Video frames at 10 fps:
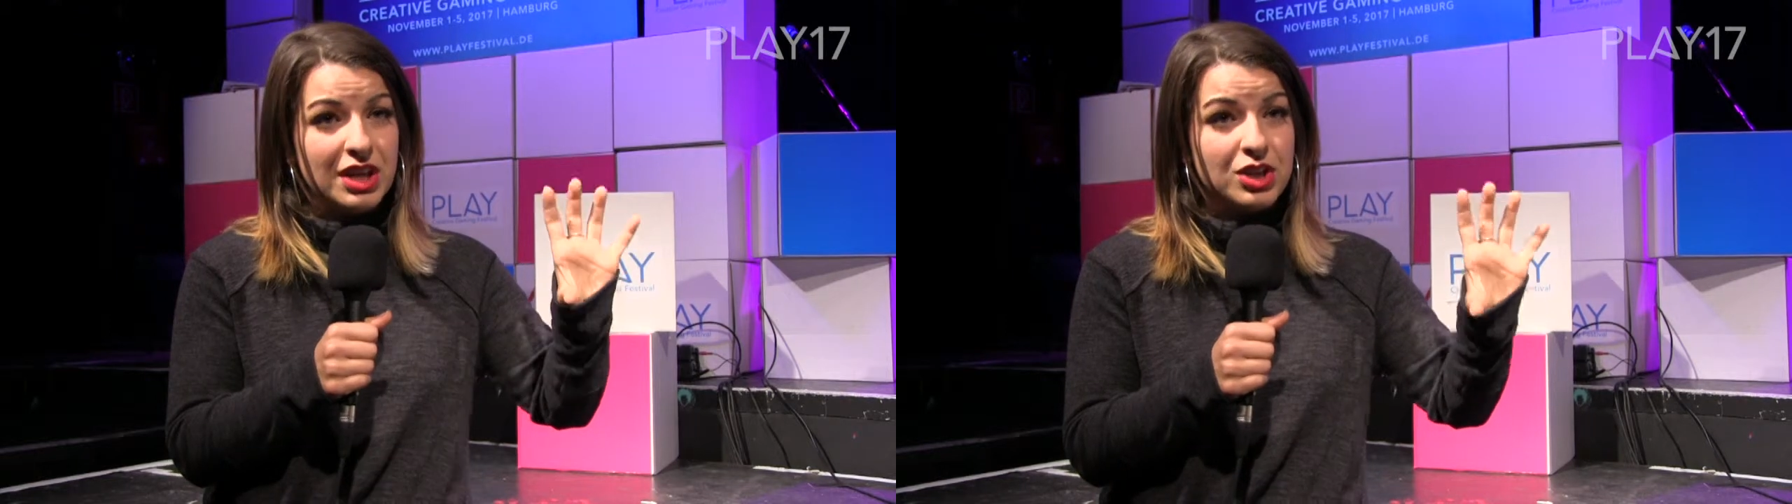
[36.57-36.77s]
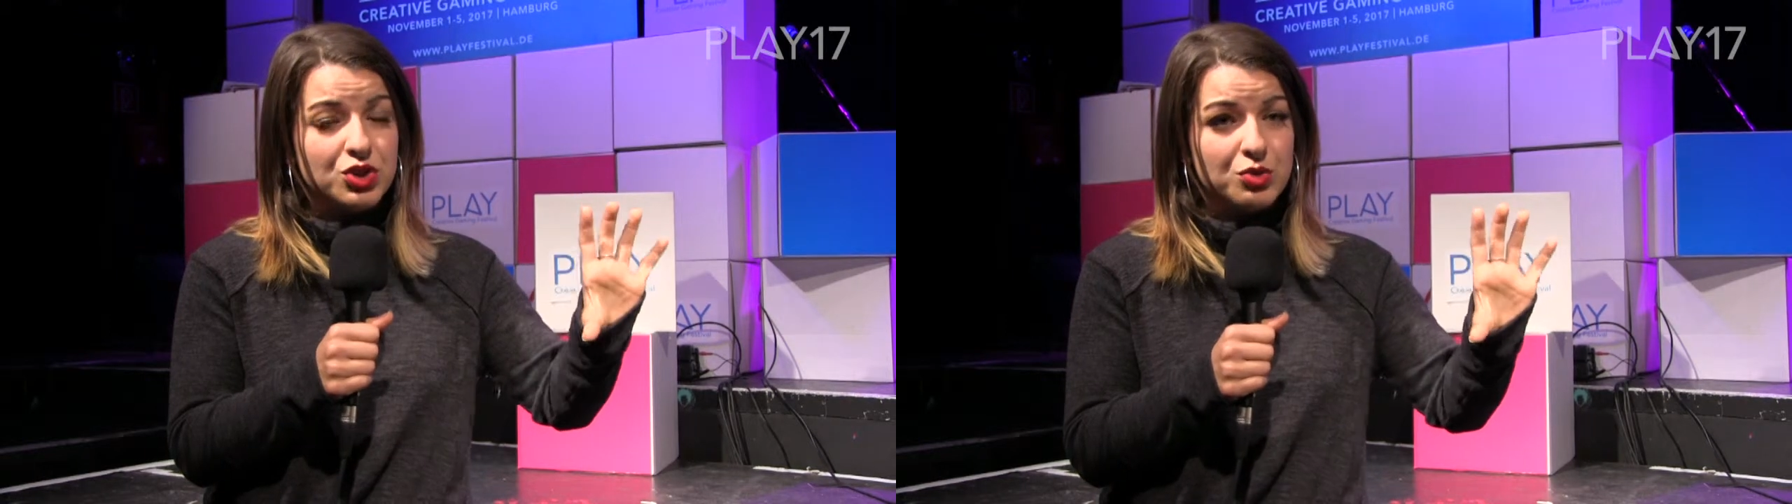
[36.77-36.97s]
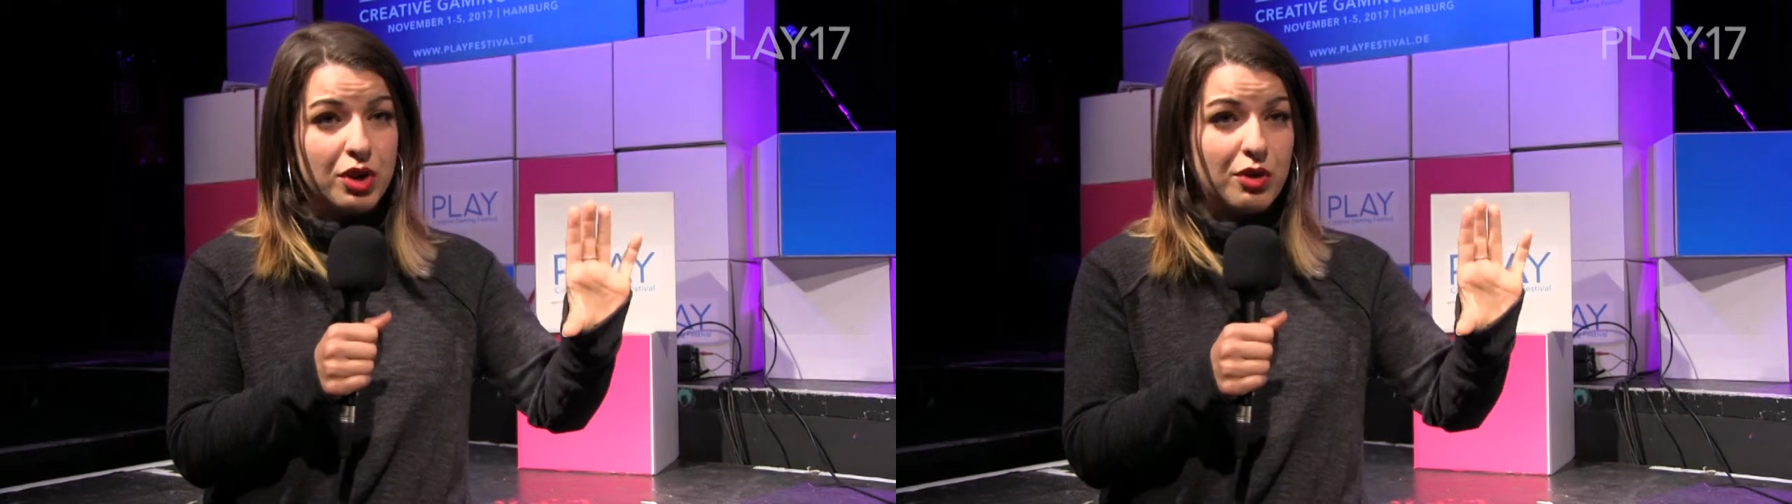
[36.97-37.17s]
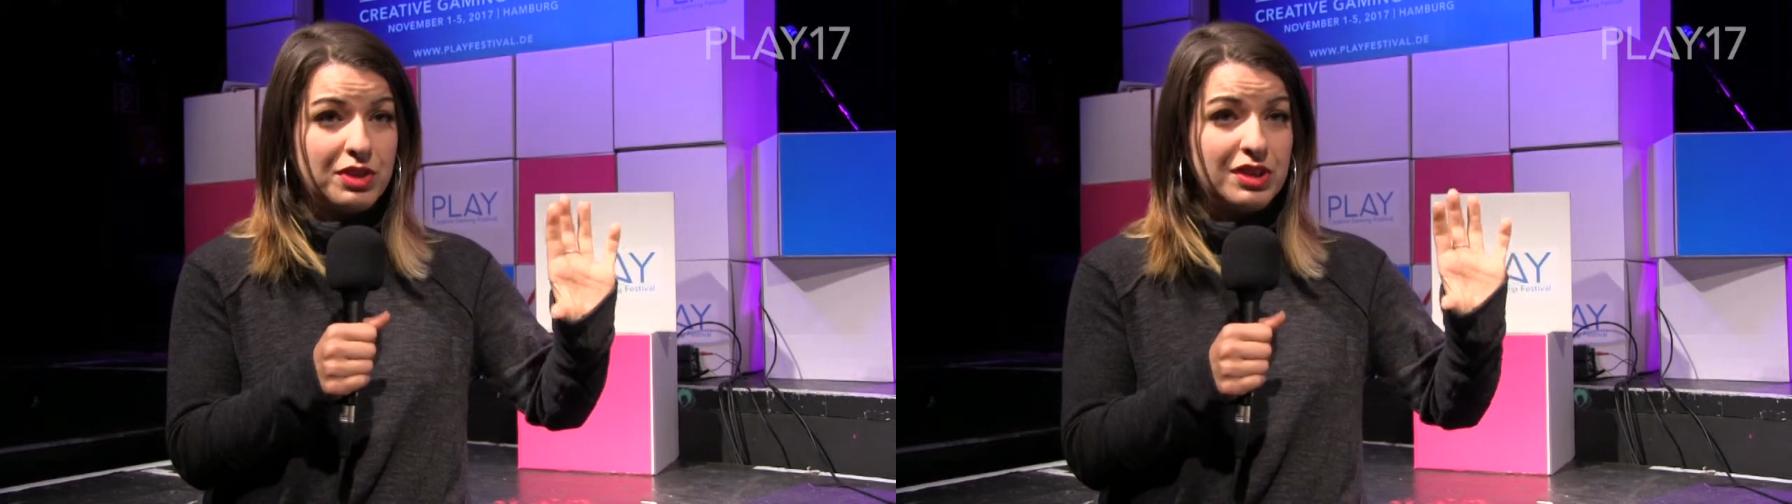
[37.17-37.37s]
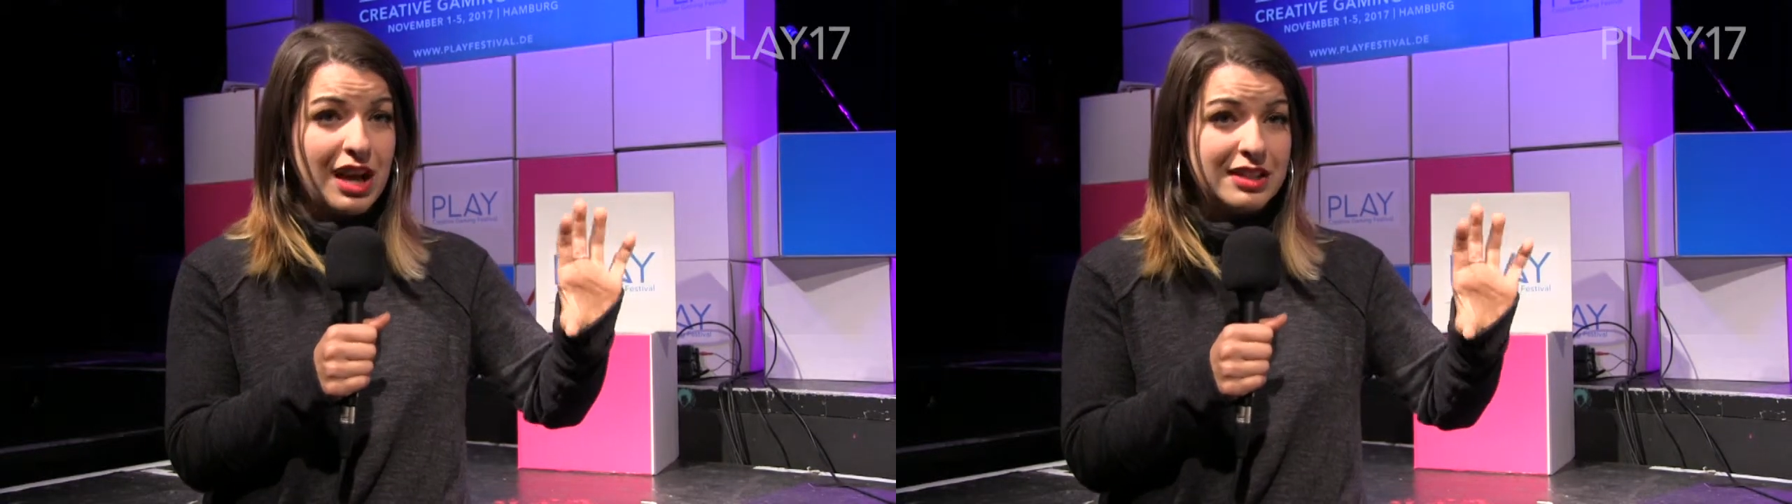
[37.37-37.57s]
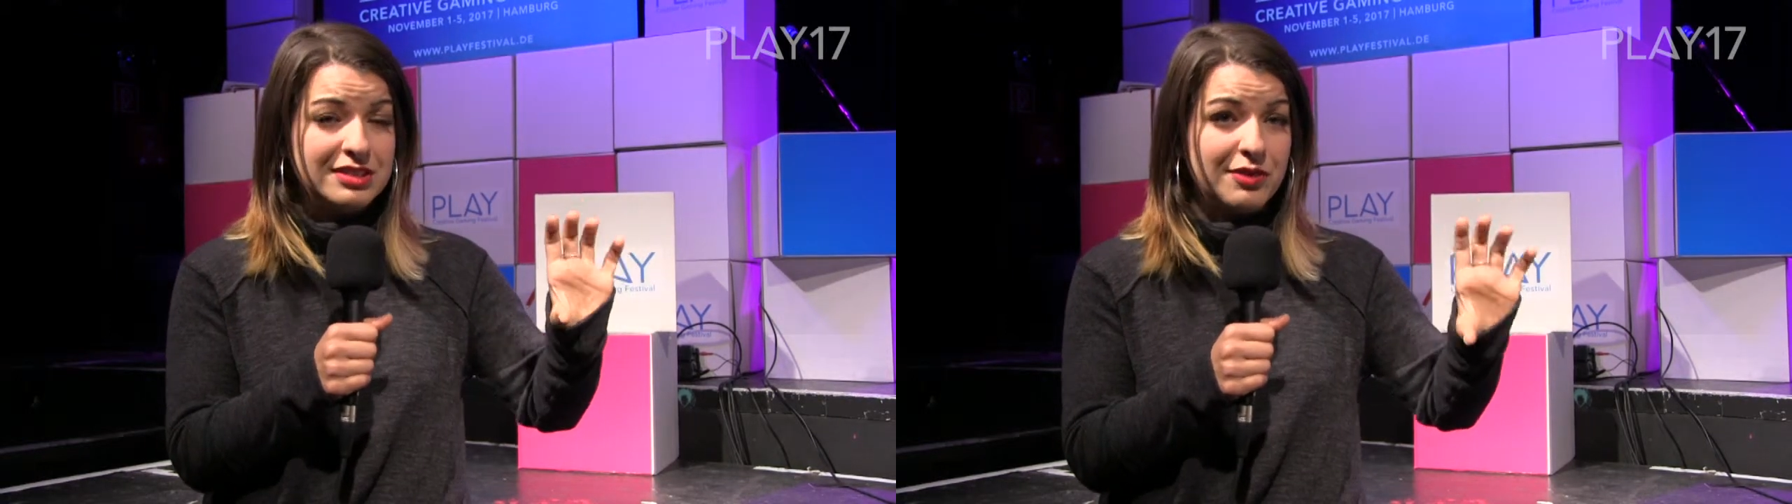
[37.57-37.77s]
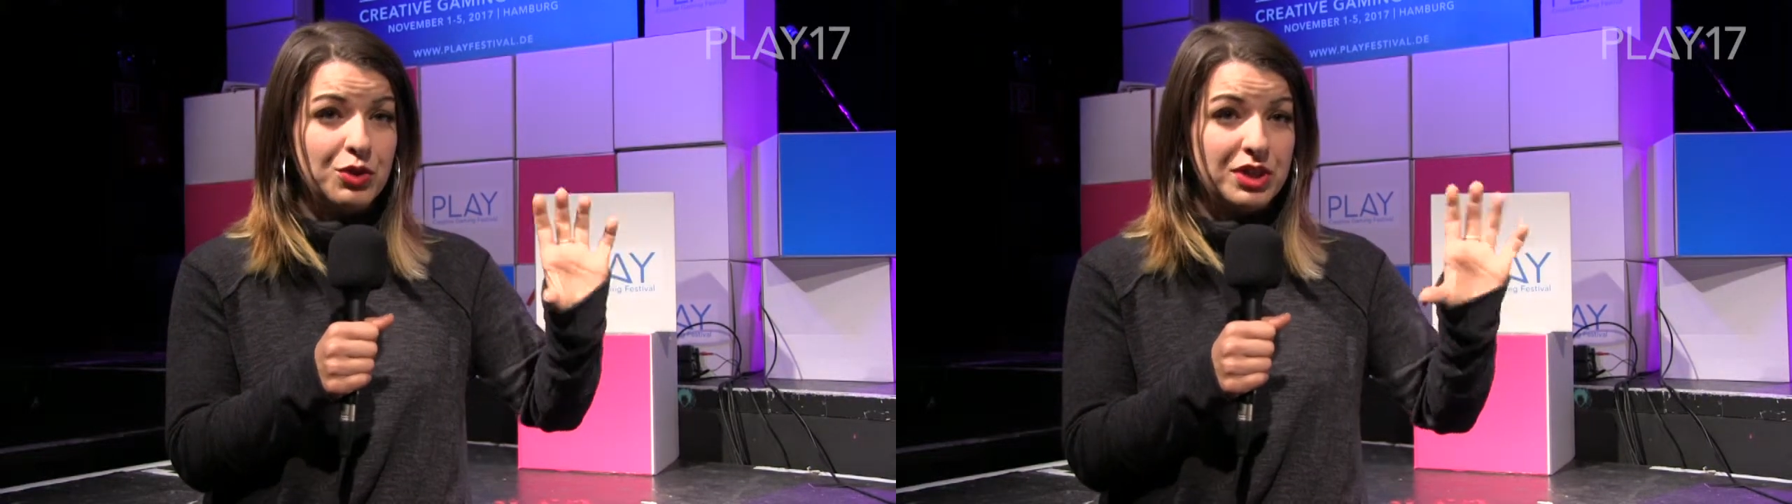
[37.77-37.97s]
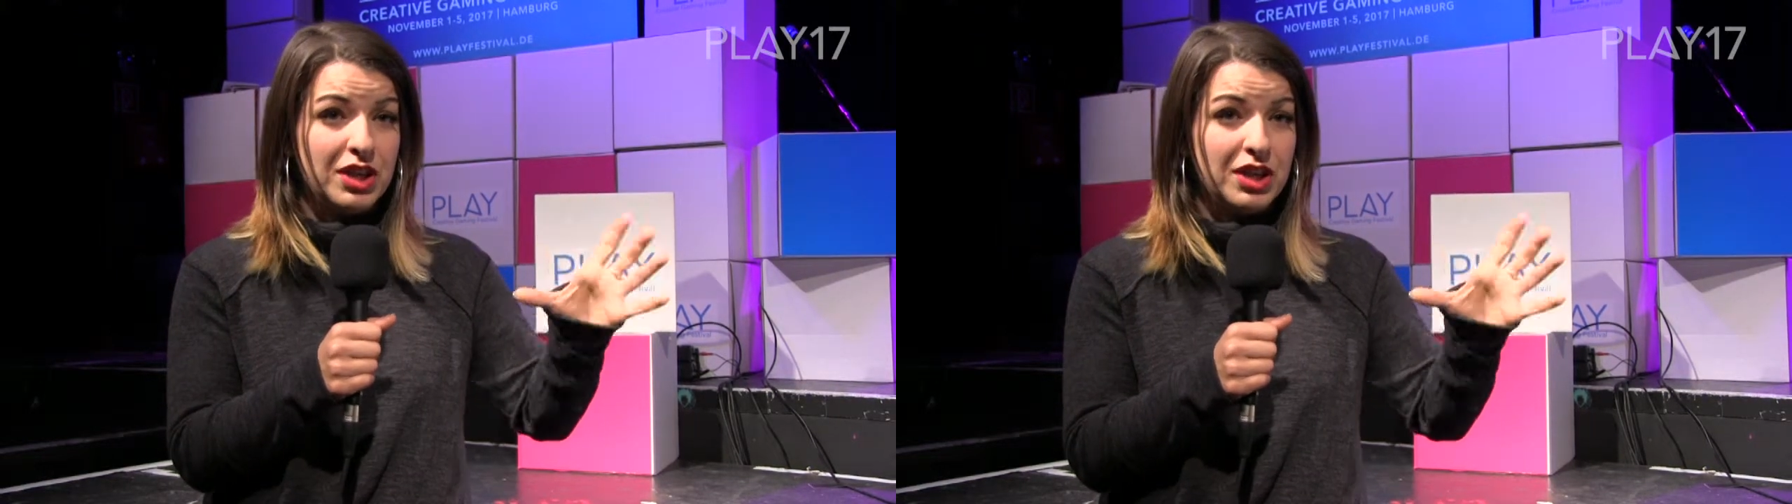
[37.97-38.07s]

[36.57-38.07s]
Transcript: industry over the last several